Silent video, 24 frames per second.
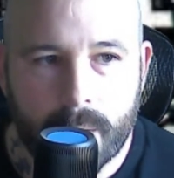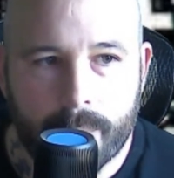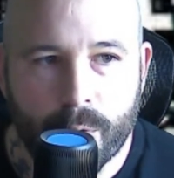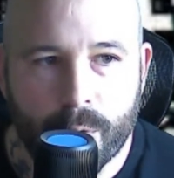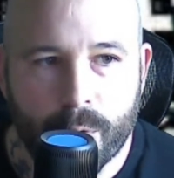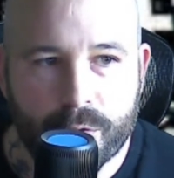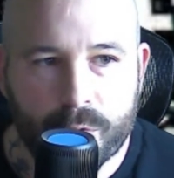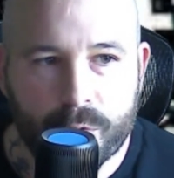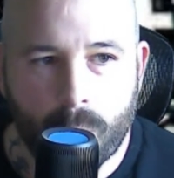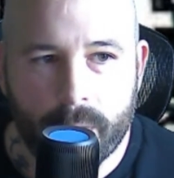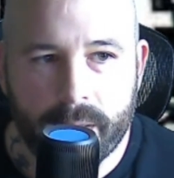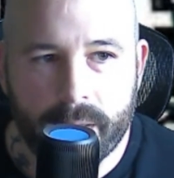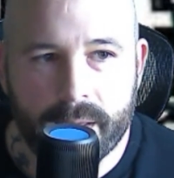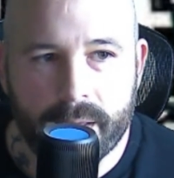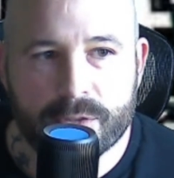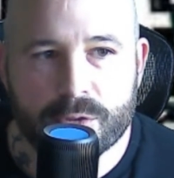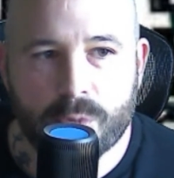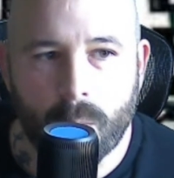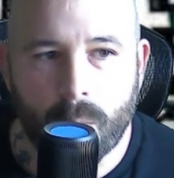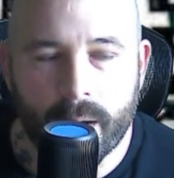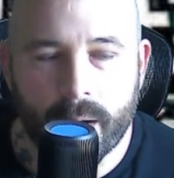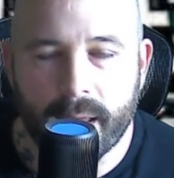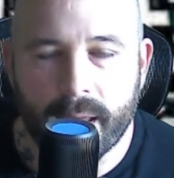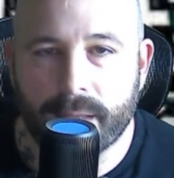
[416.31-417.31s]
both
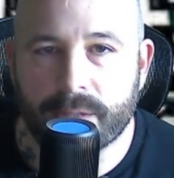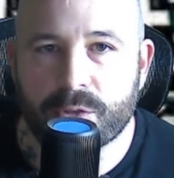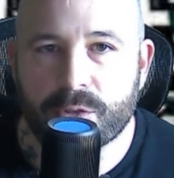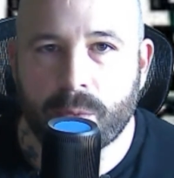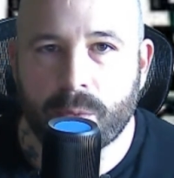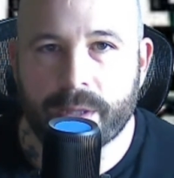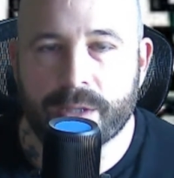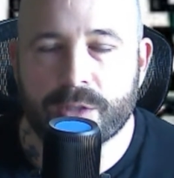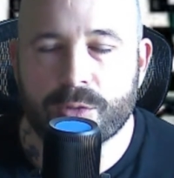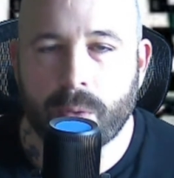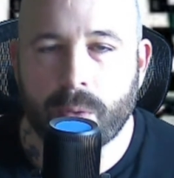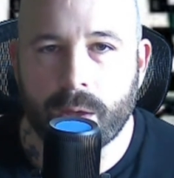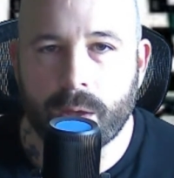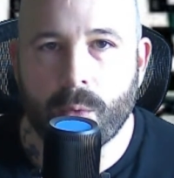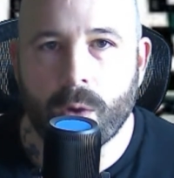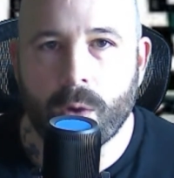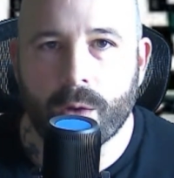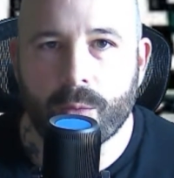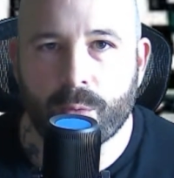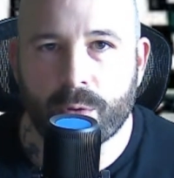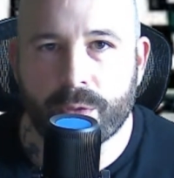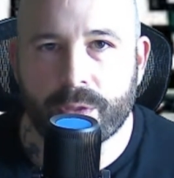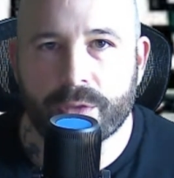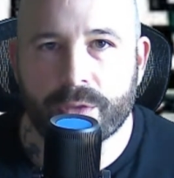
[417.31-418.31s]
2020 and
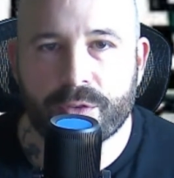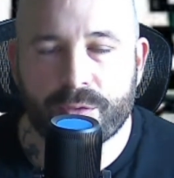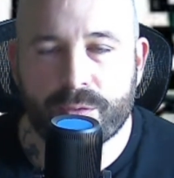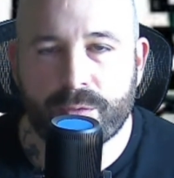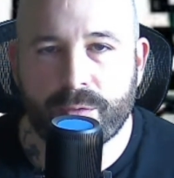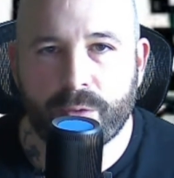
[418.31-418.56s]
2021 were the